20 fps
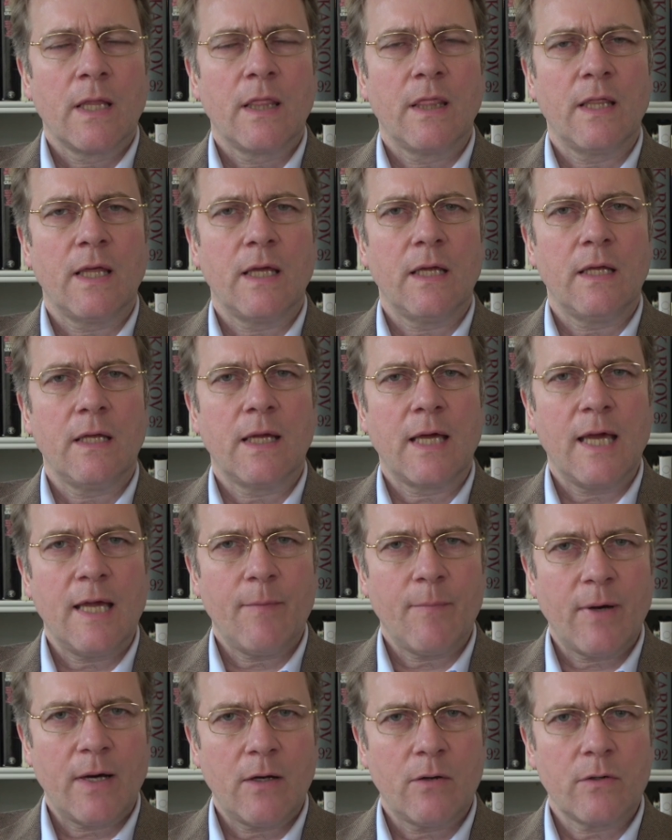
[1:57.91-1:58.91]
they
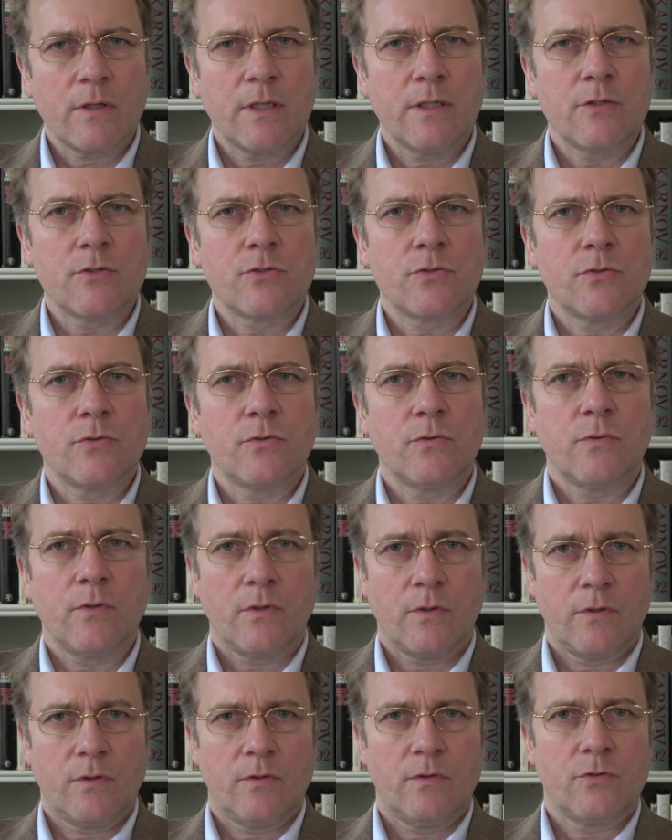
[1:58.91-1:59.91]
came out
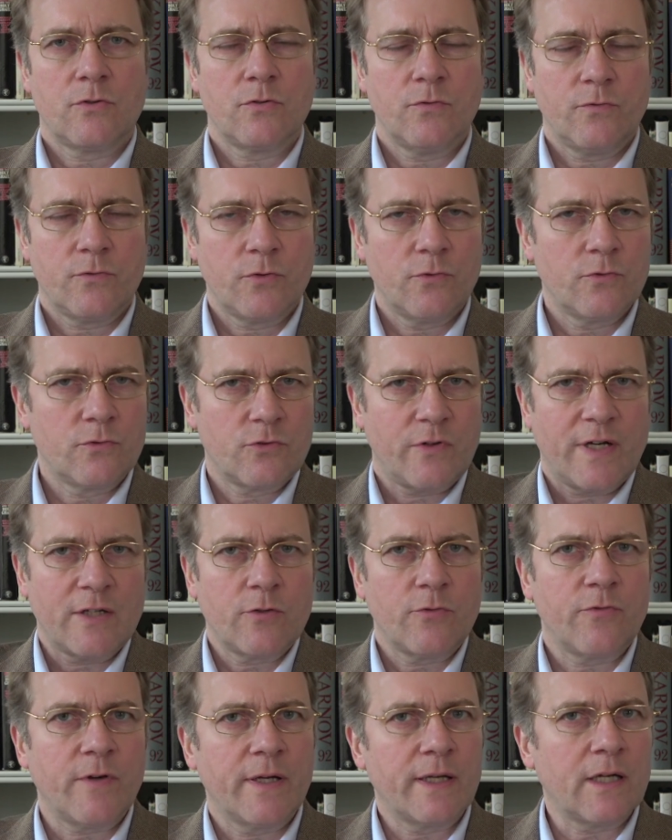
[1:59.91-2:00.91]
to try
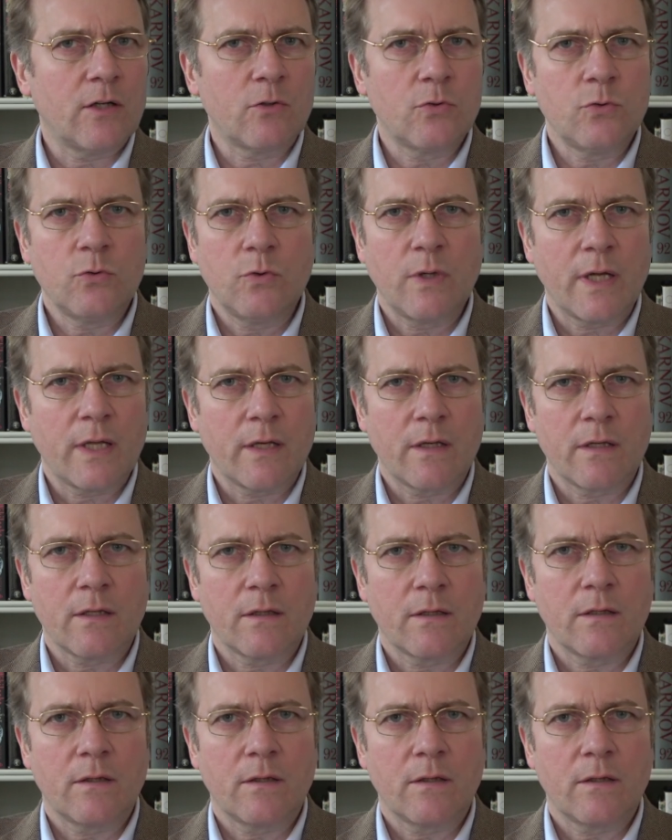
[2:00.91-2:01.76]
to find out who had